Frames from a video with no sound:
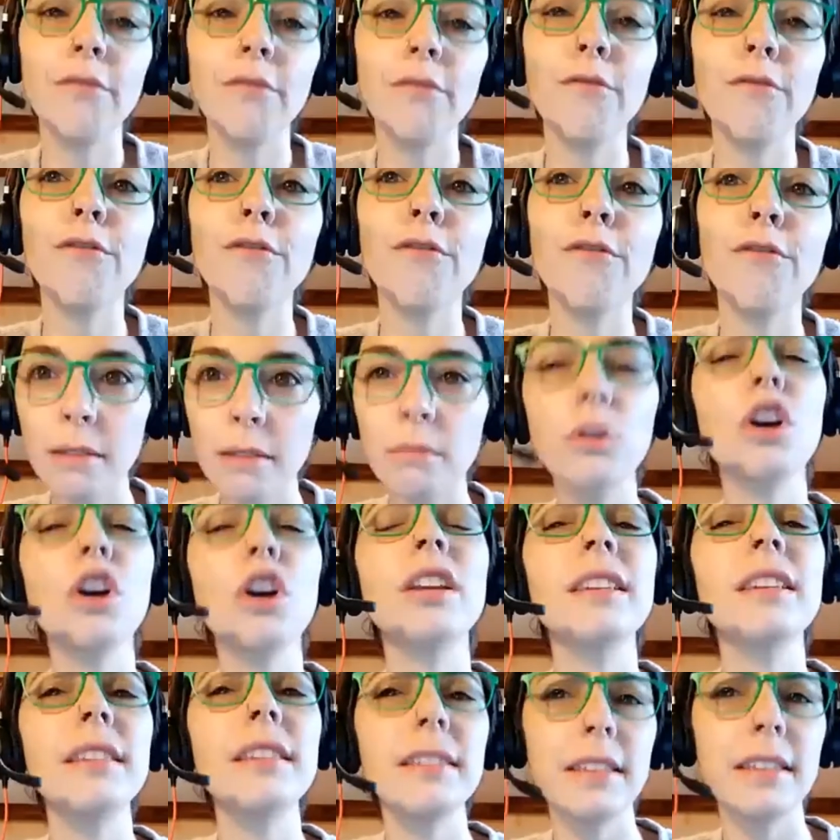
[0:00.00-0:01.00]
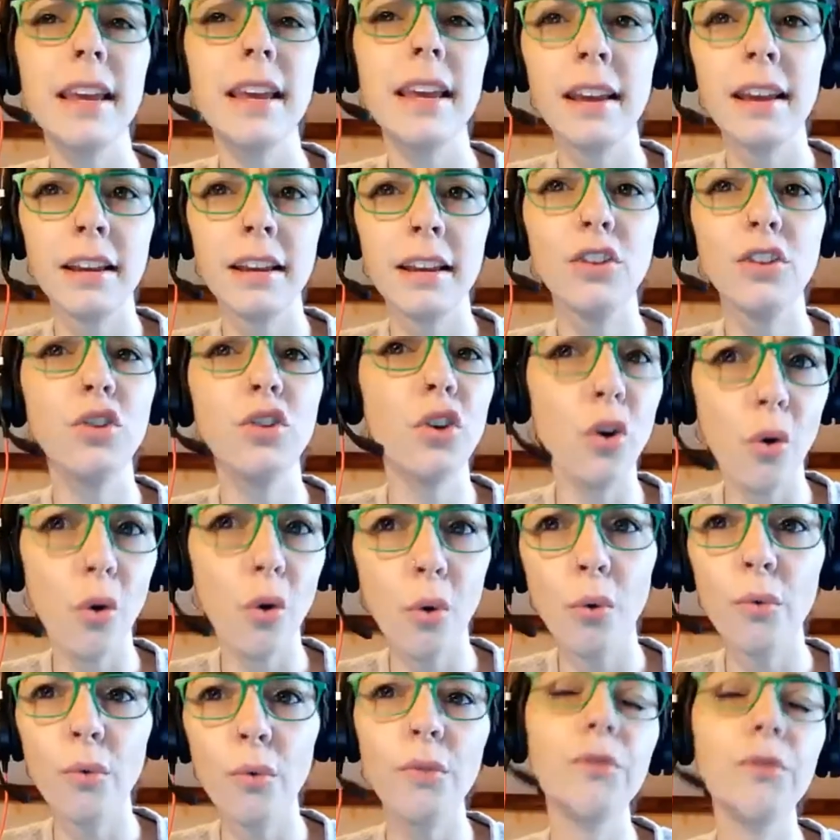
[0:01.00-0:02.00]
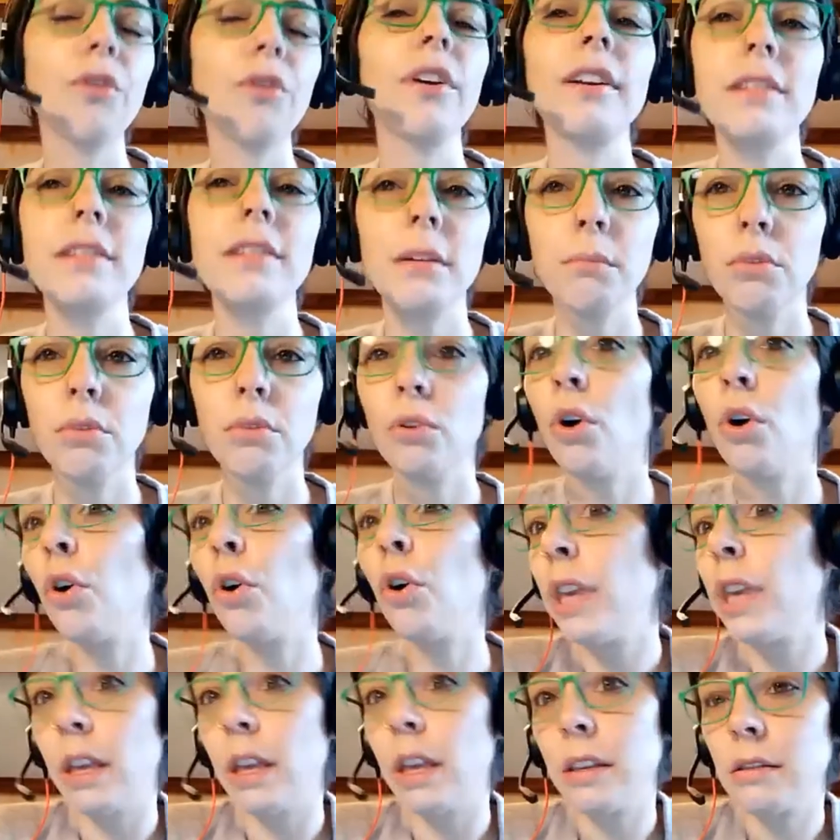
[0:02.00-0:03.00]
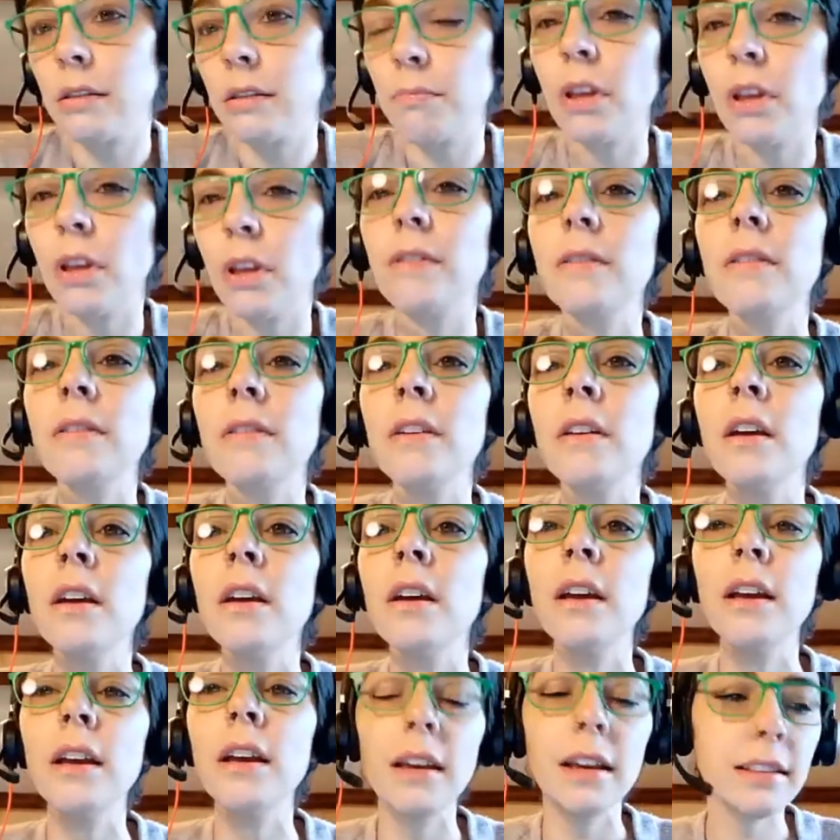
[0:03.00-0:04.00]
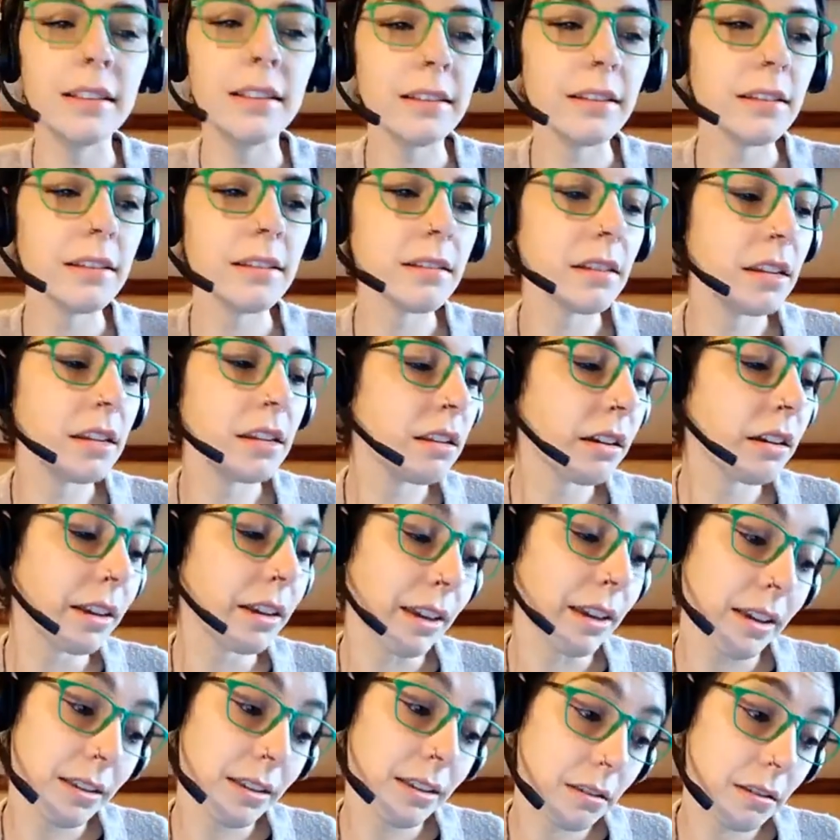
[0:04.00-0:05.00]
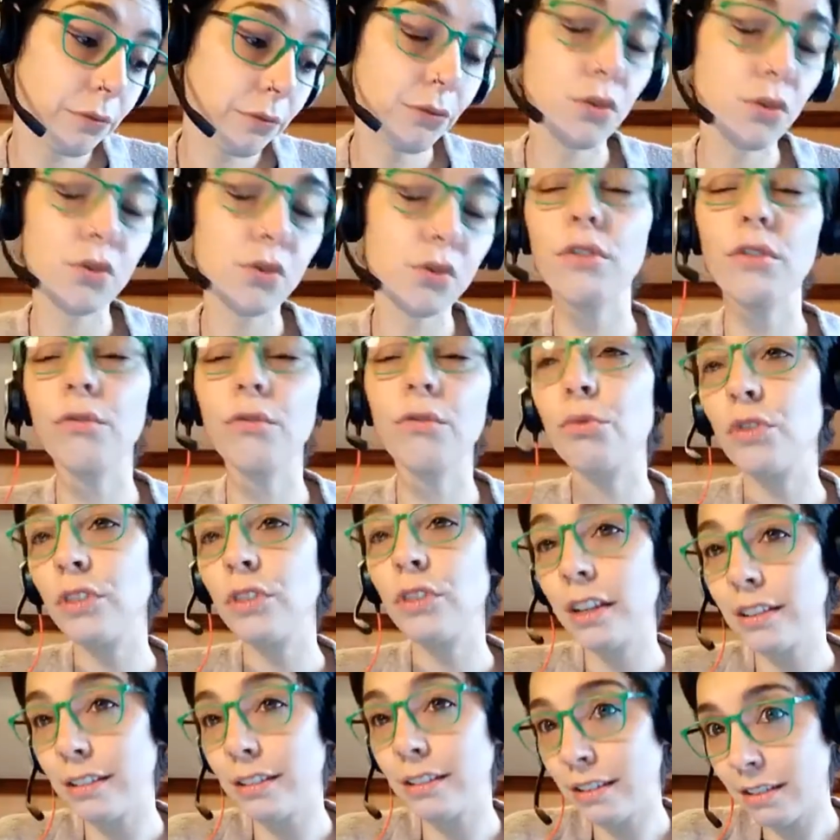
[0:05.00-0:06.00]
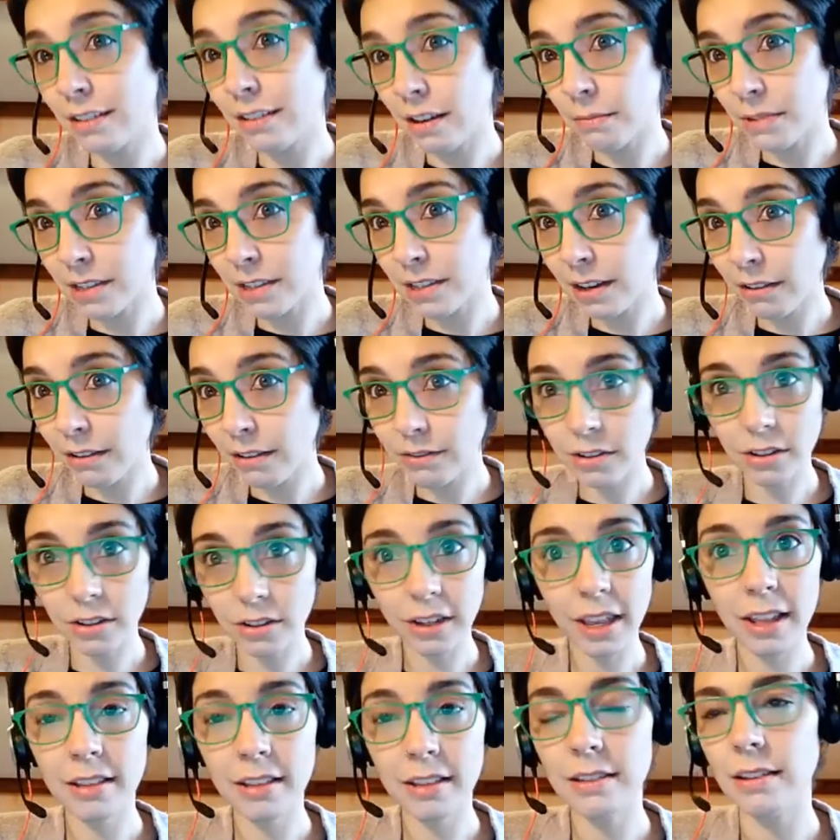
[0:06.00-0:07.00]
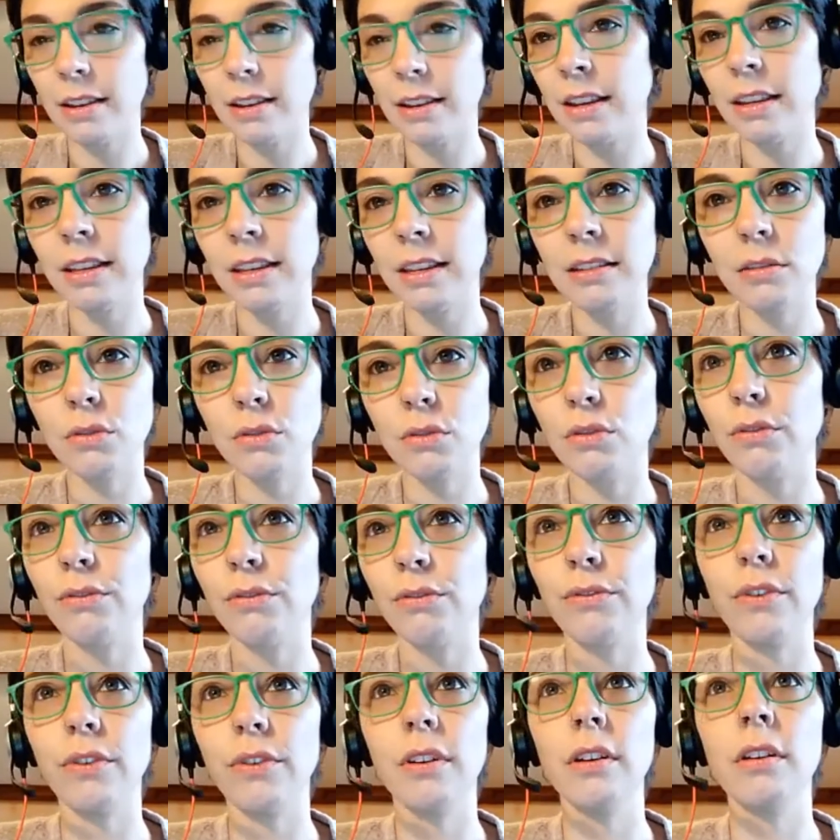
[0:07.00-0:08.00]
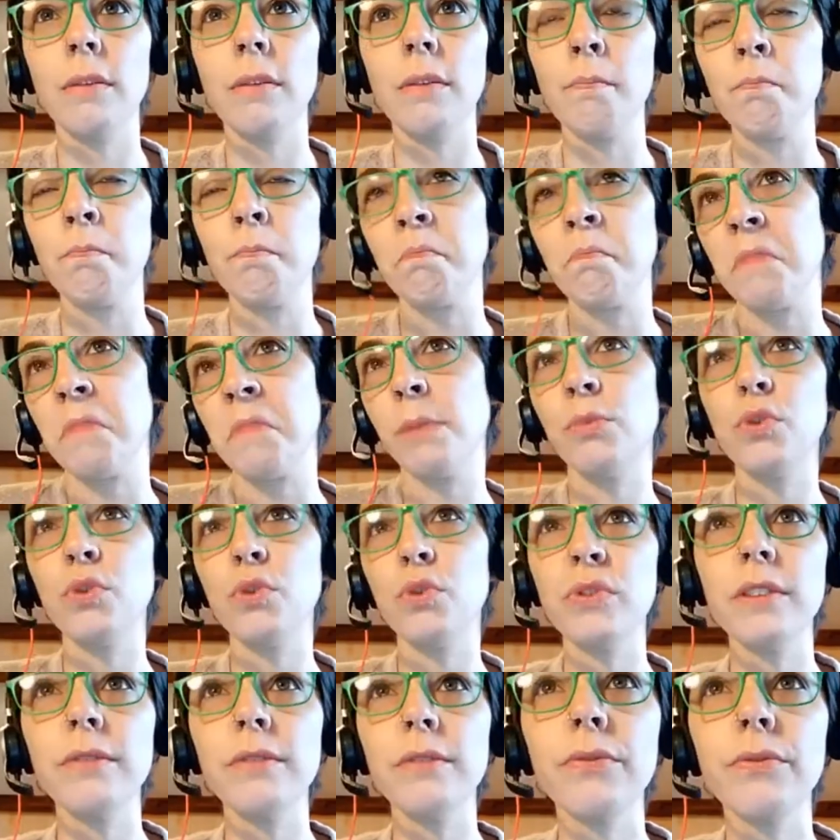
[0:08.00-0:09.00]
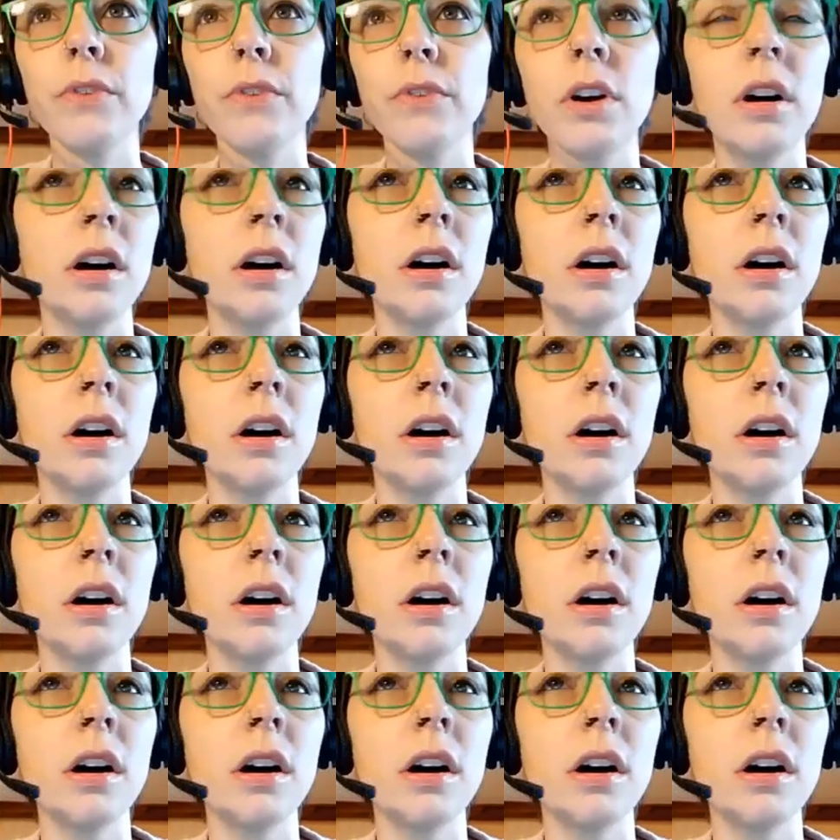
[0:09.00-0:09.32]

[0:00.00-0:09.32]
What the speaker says: voice, I'm going to say no, for example, or yes. But it is in the case, of course, of protecting themselves against any sort of abusive